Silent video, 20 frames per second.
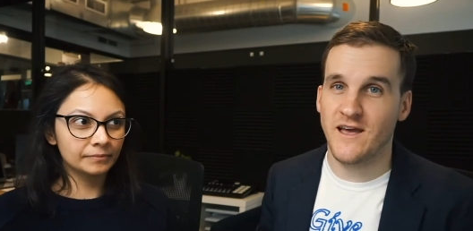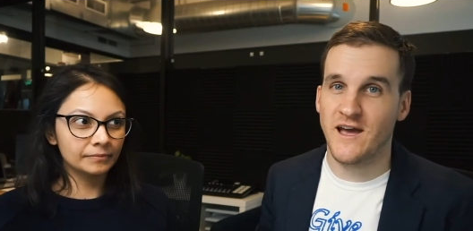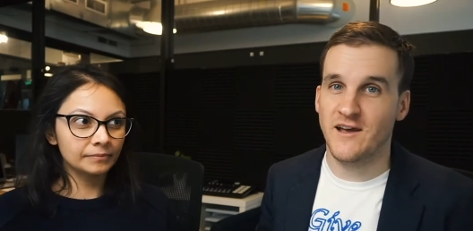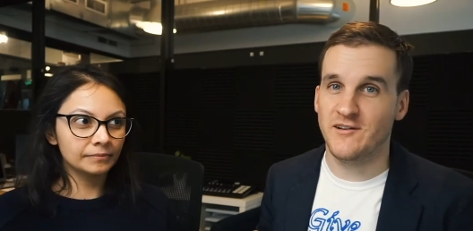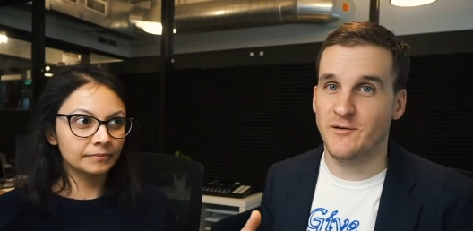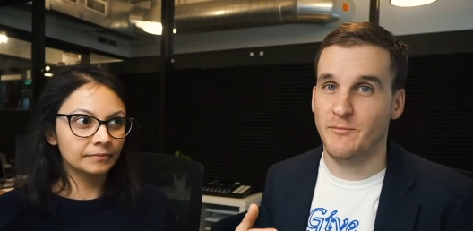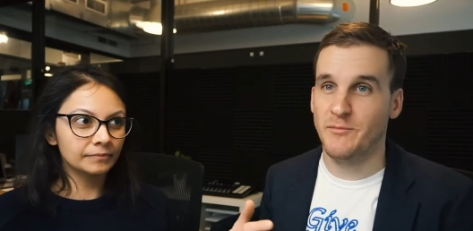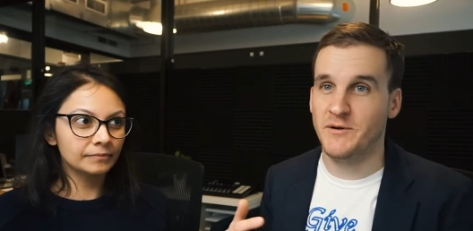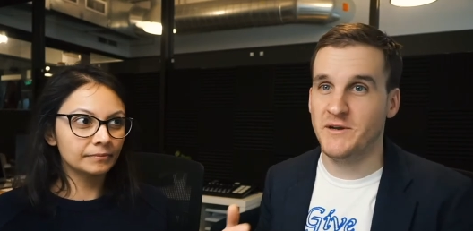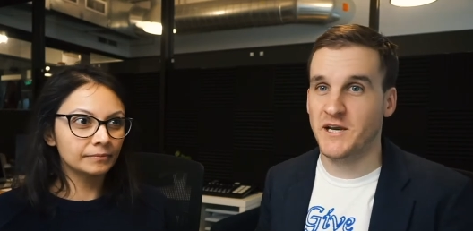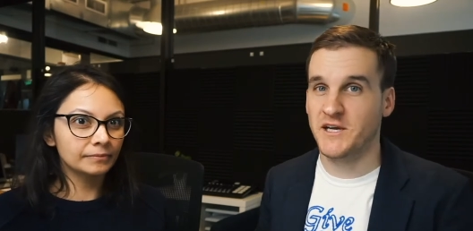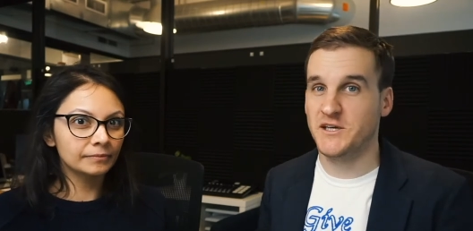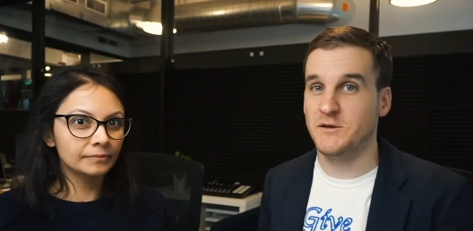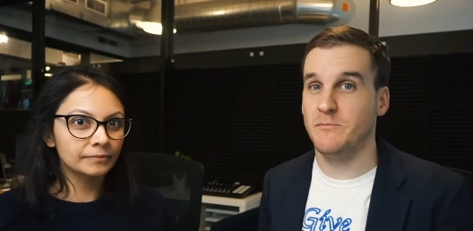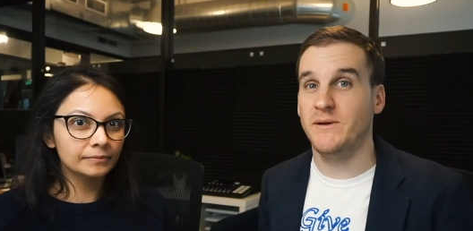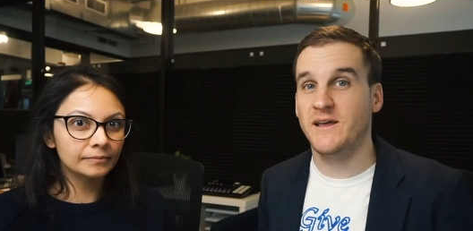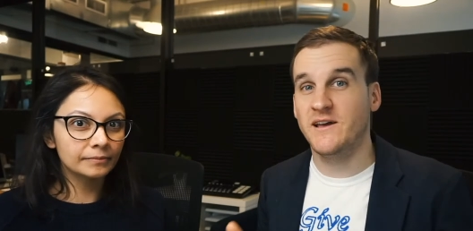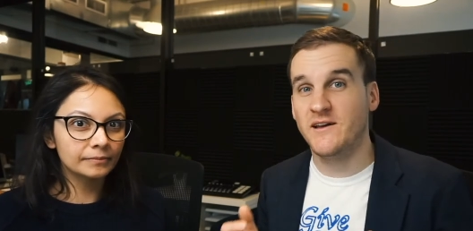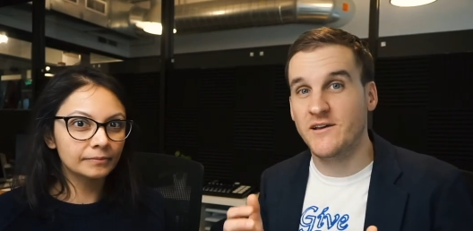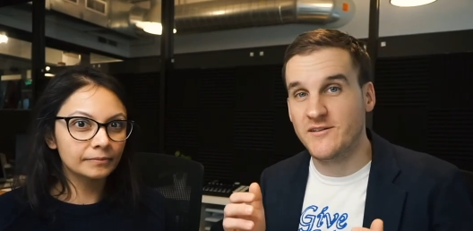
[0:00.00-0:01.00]
Speaker 1: asset protection
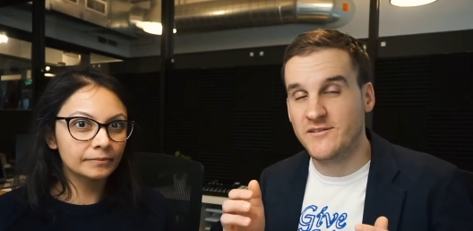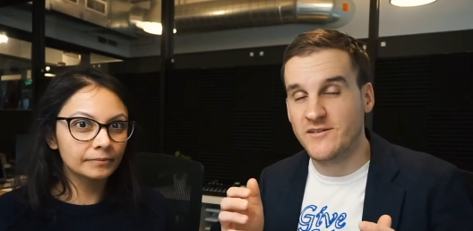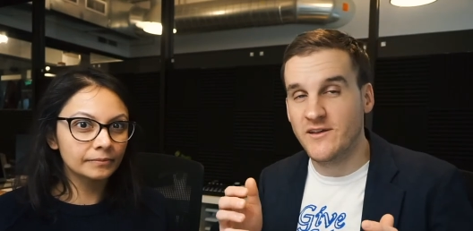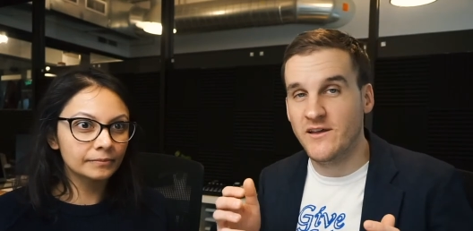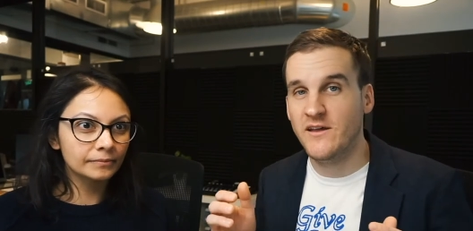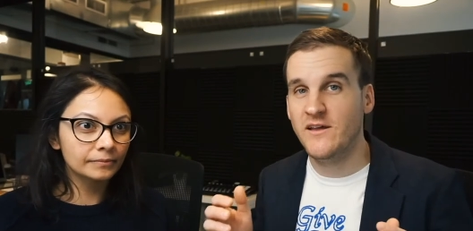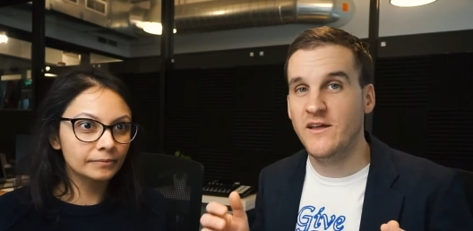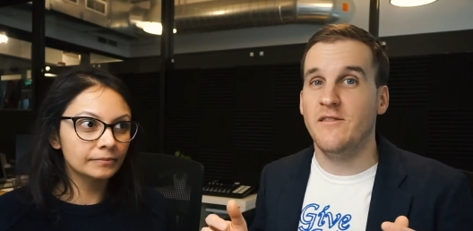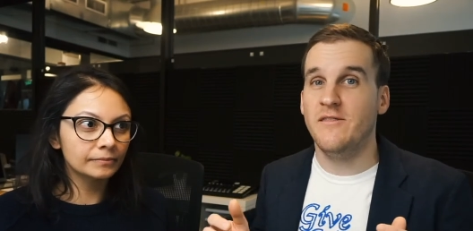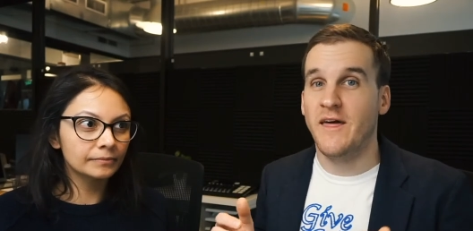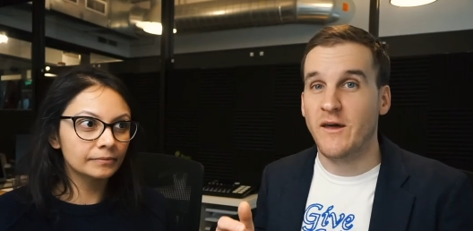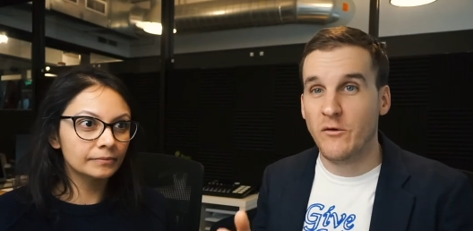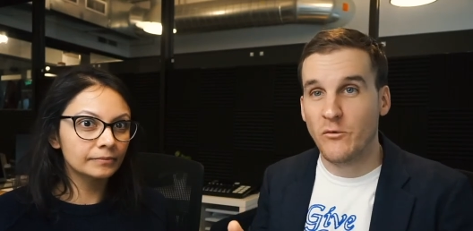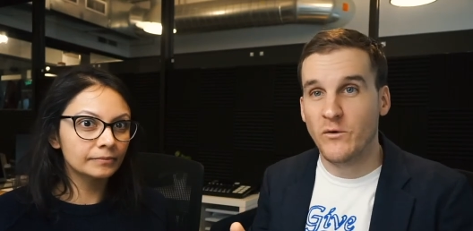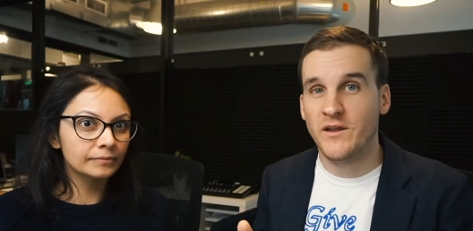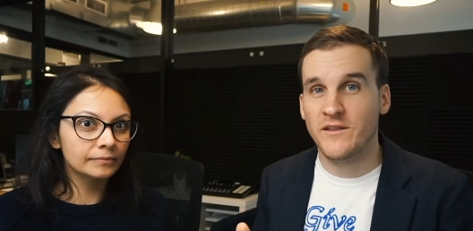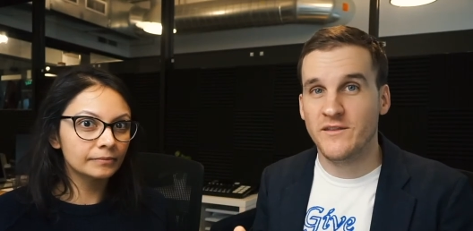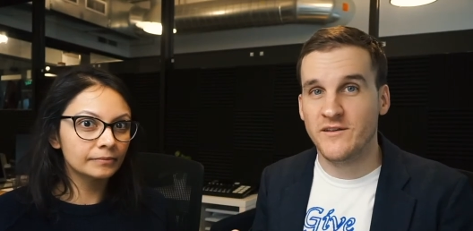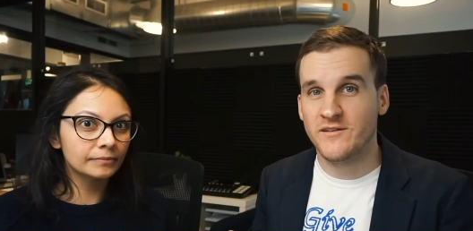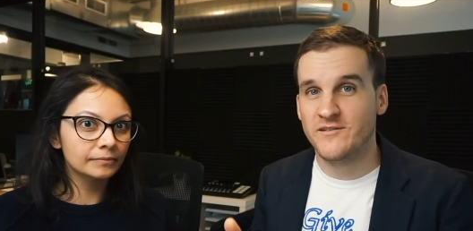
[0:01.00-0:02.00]
because they
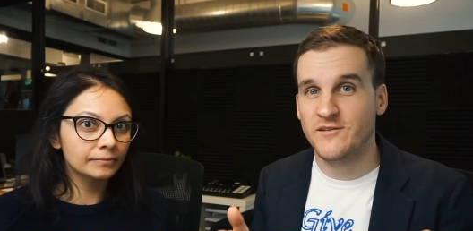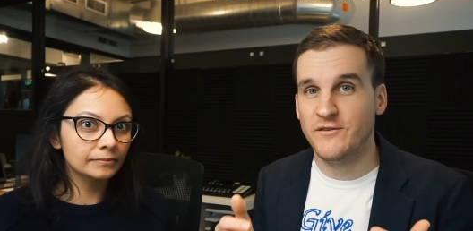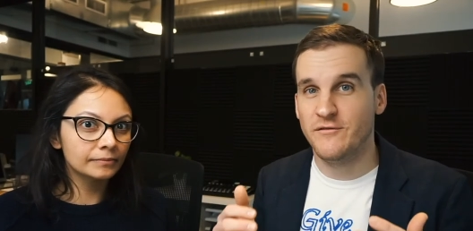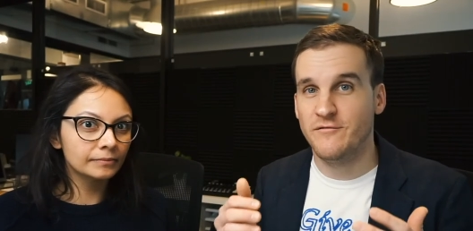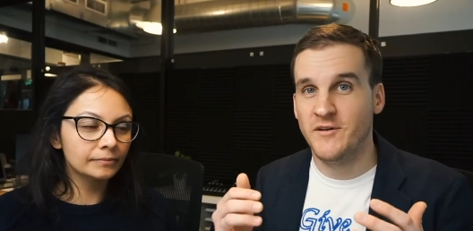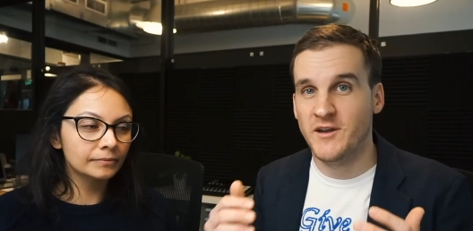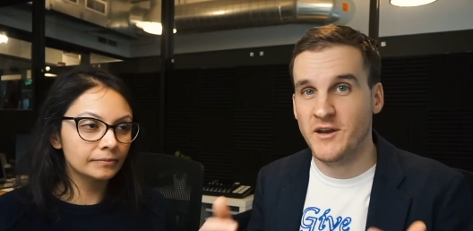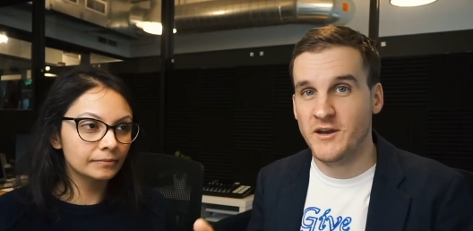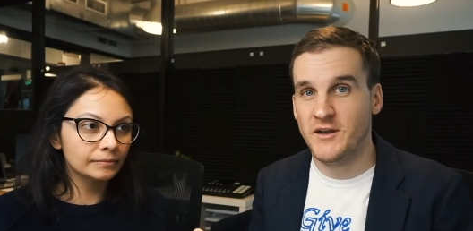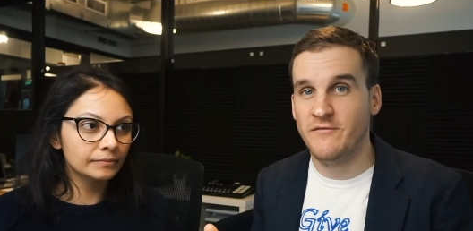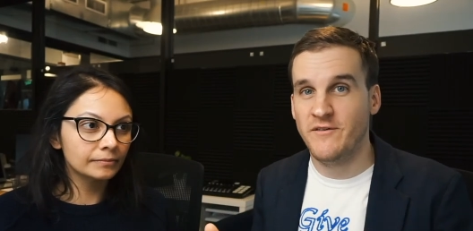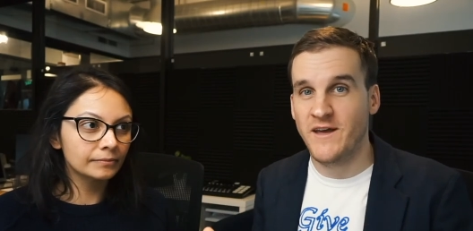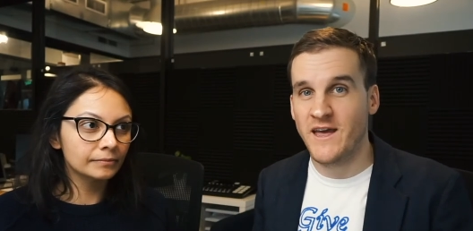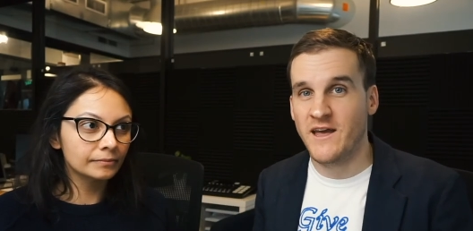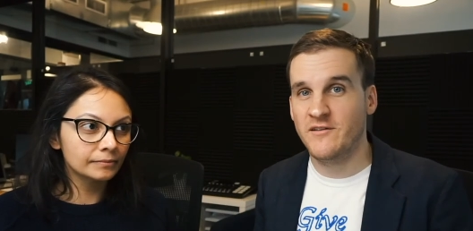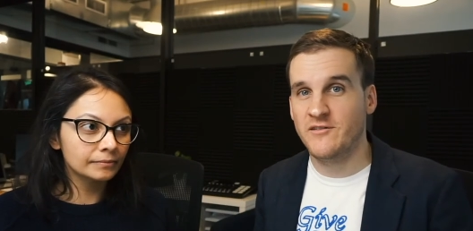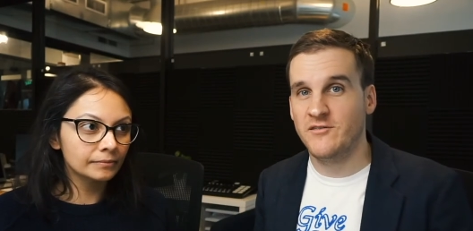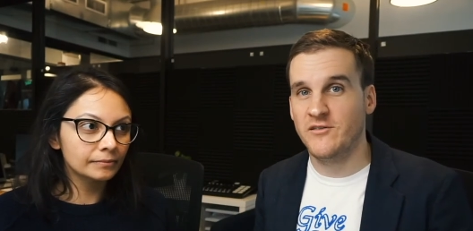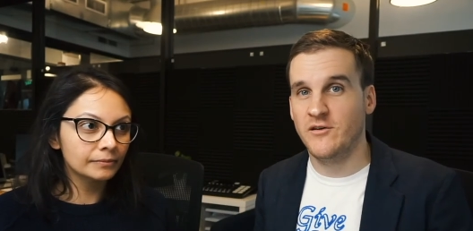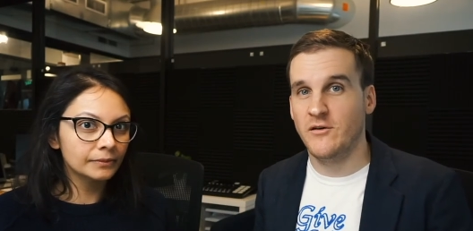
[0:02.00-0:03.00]
want this definitive
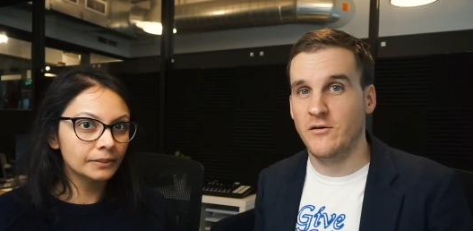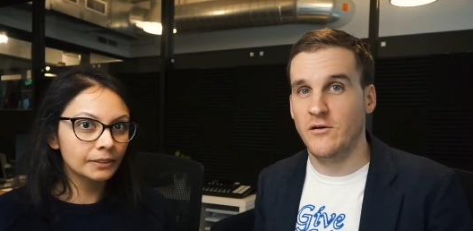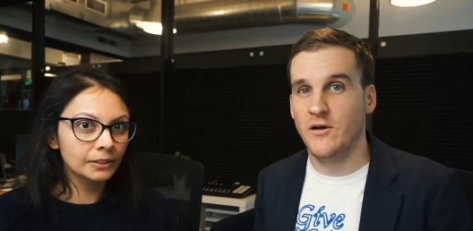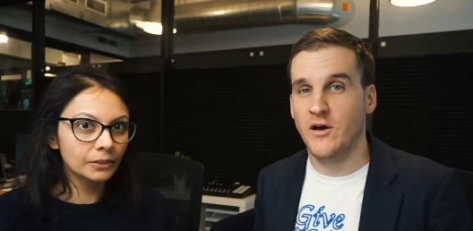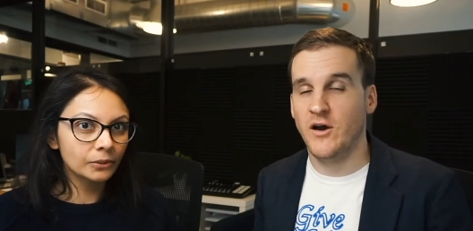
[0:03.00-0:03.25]
answer